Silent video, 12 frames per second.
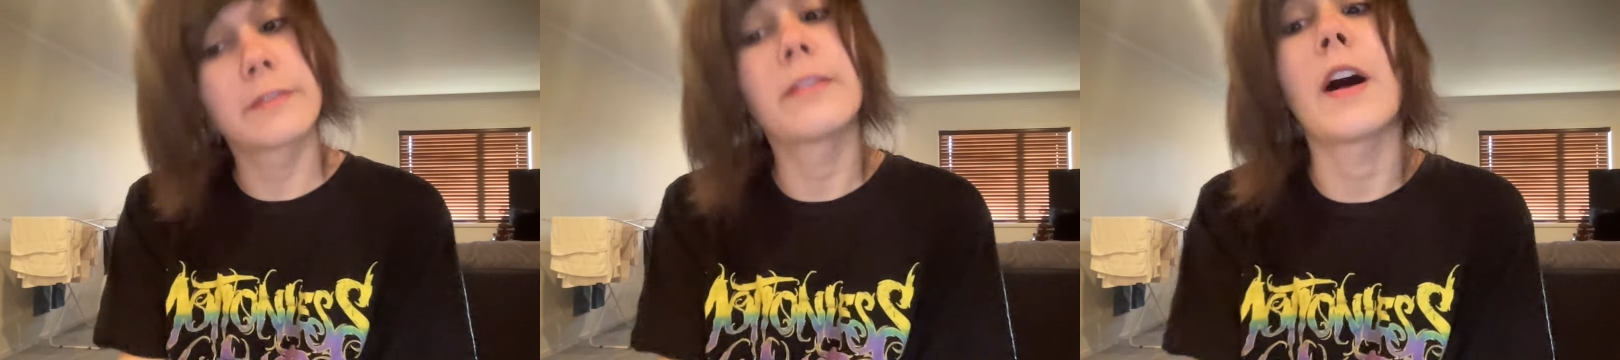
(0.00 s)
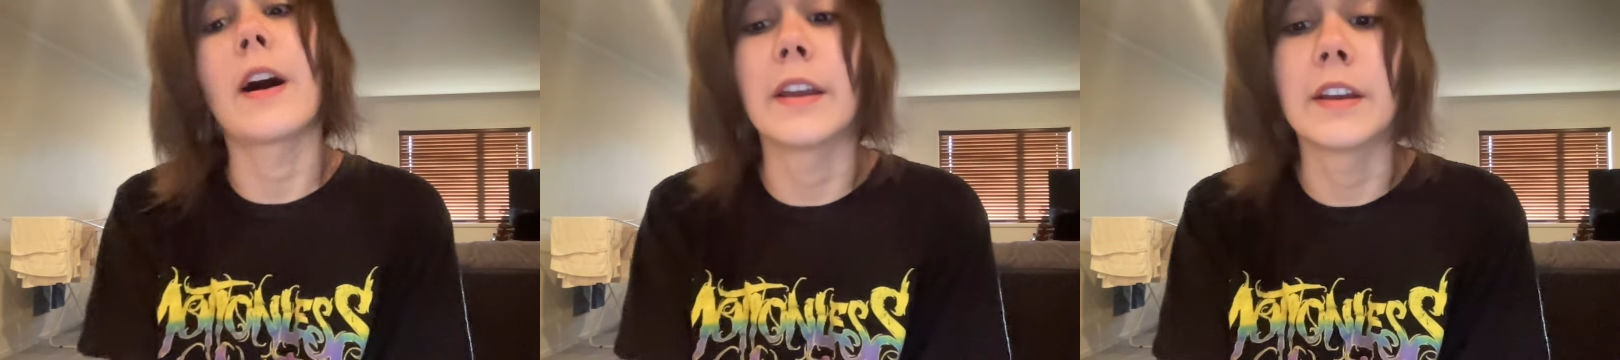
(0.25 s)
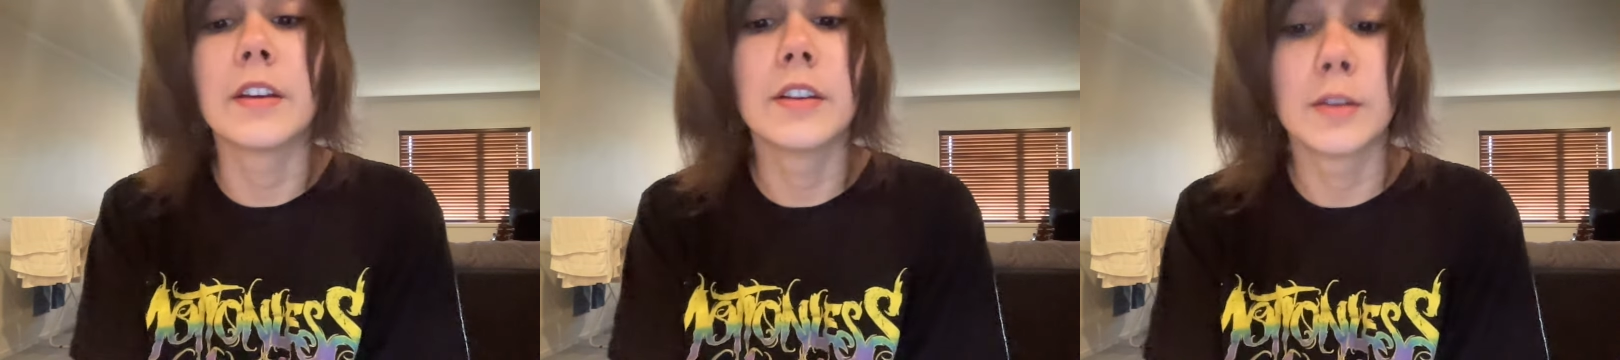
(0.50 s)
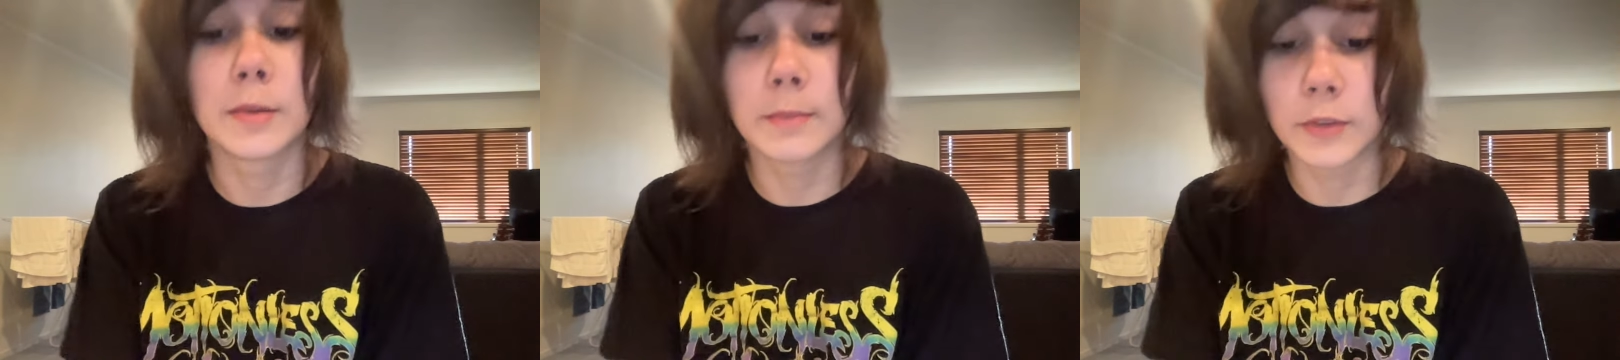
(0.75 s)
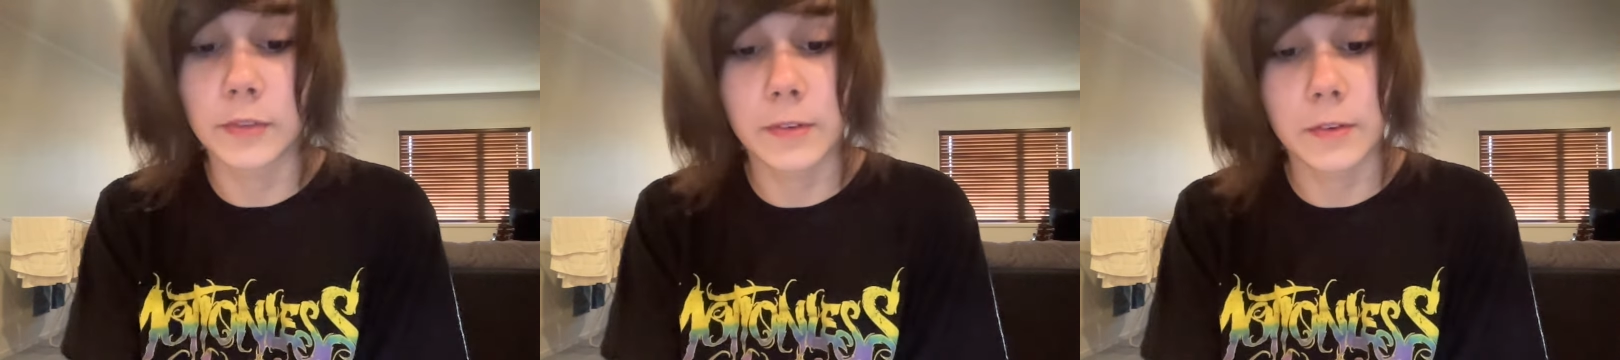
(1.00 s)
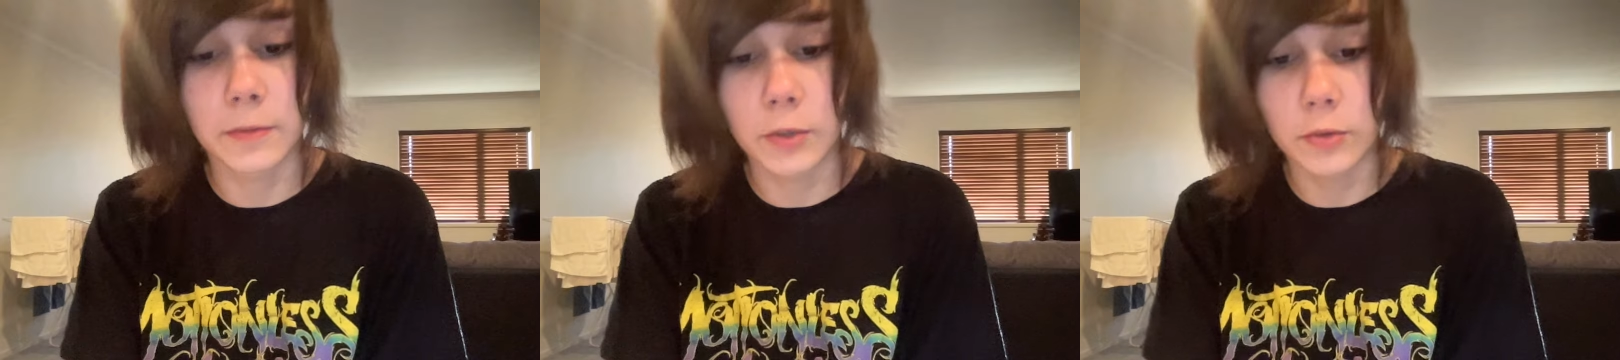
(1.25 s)
Fly movie
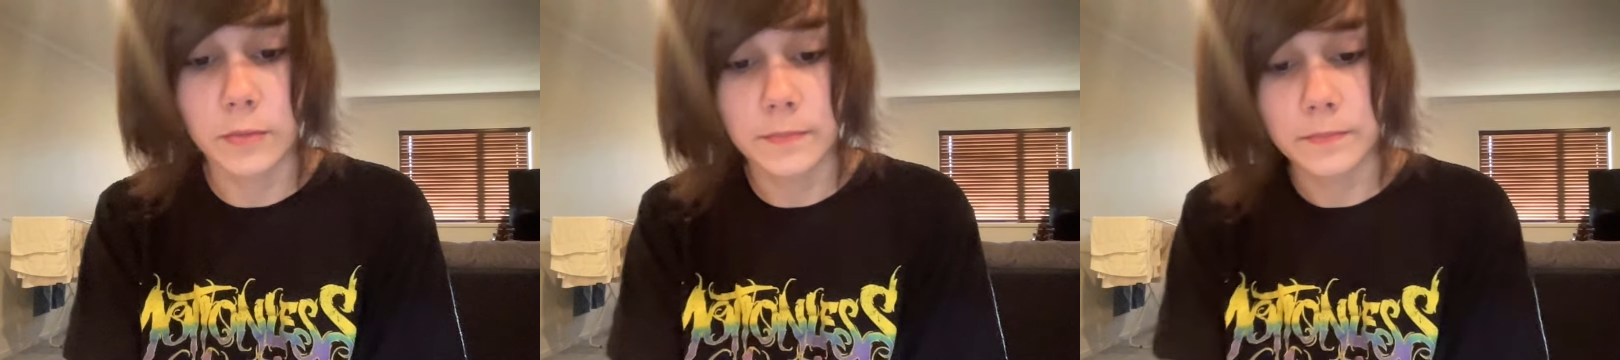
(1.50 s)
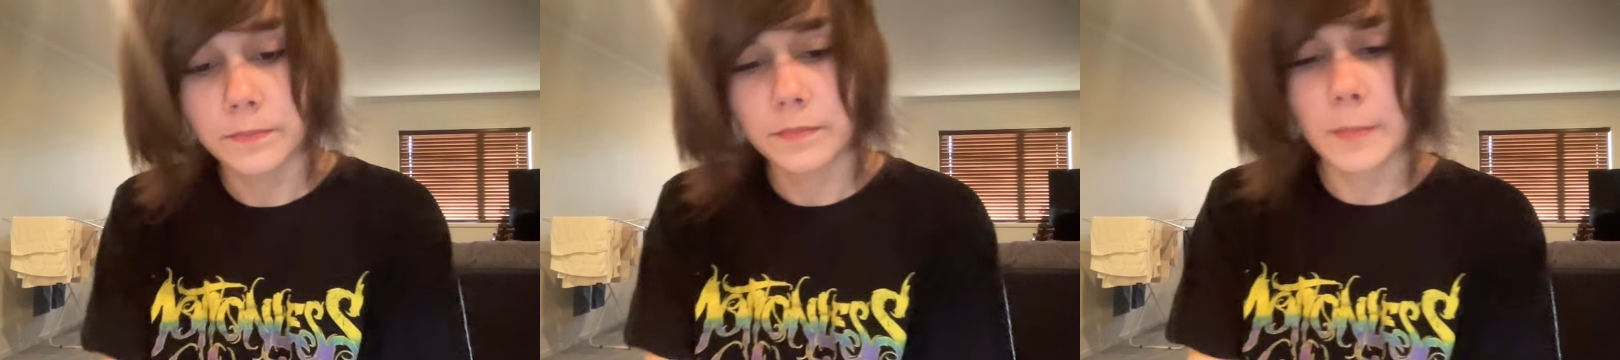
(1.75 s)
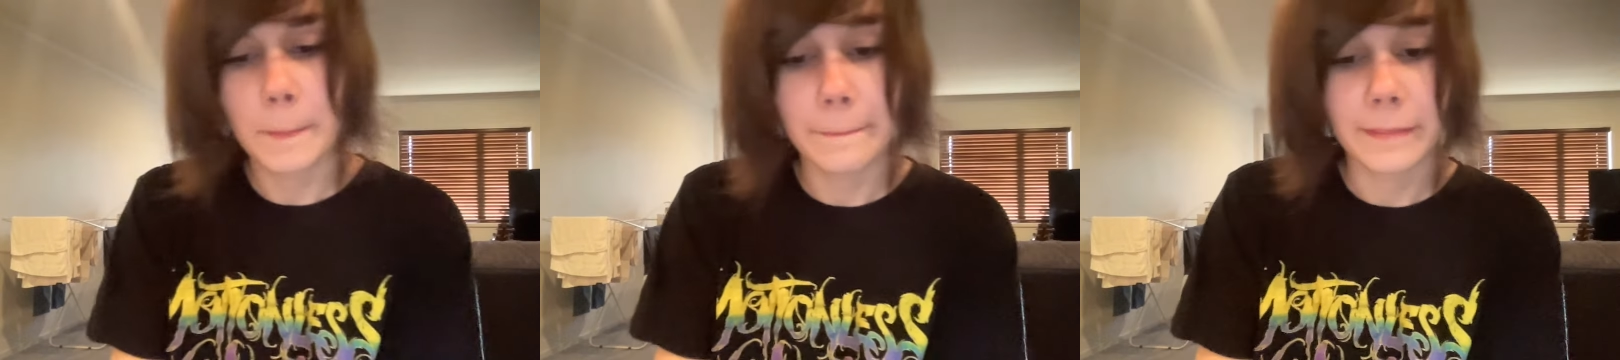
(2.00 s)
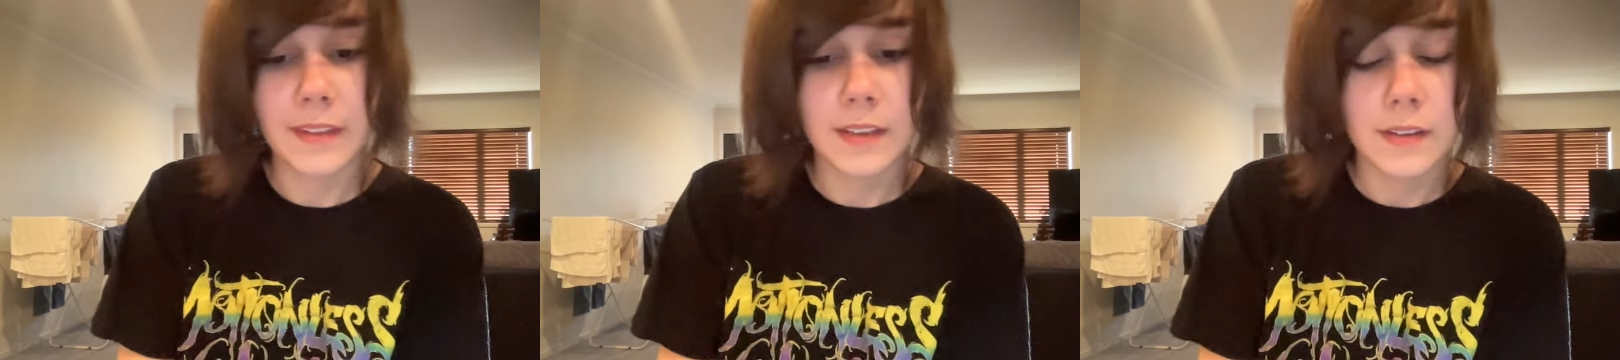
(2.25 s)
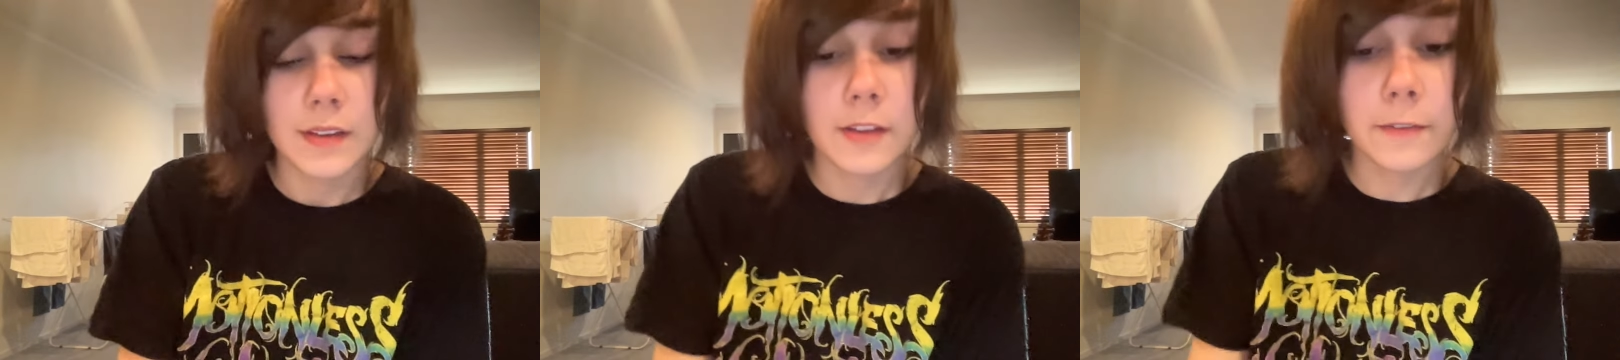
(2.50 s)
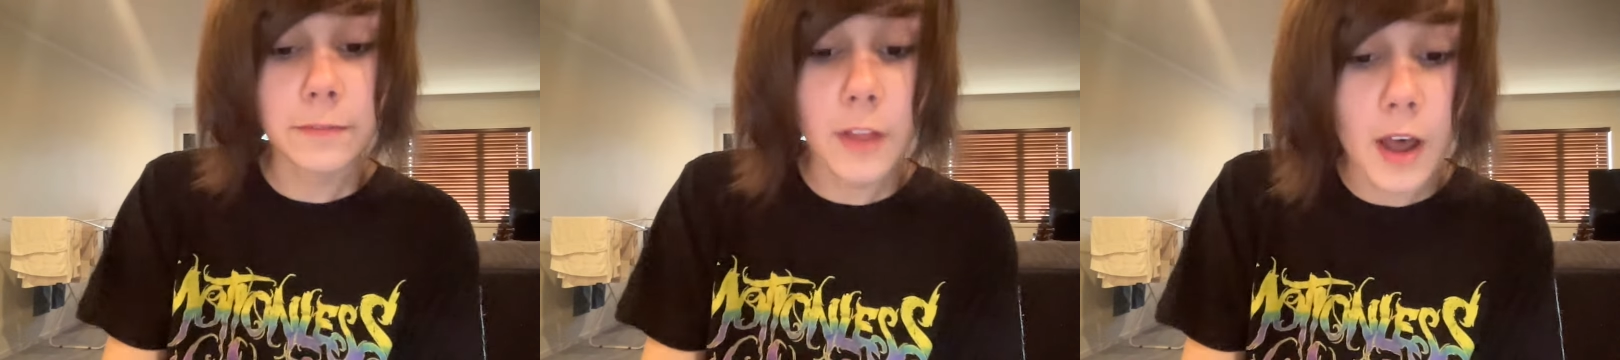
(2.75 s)
review.
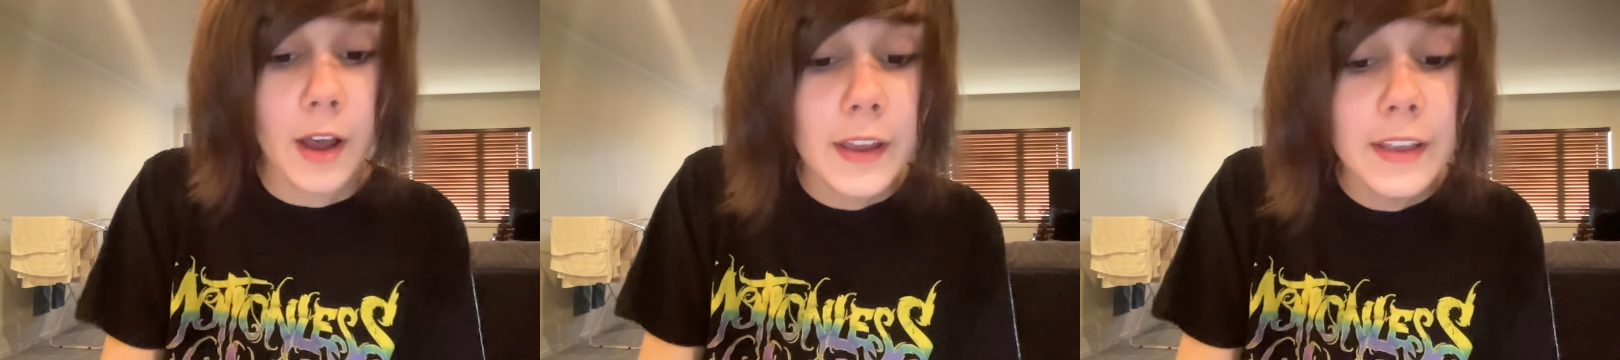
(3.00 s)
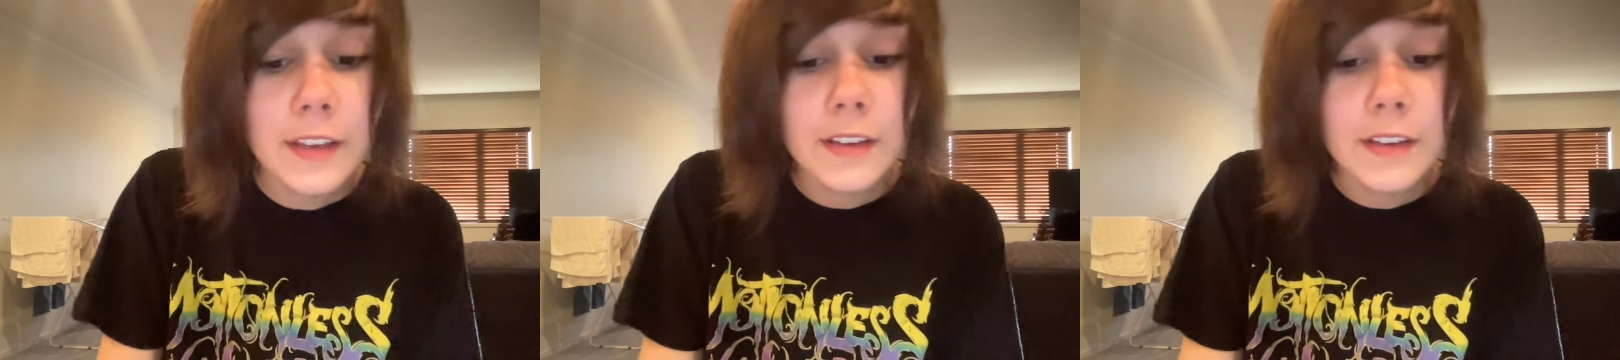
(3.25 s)
The Fly,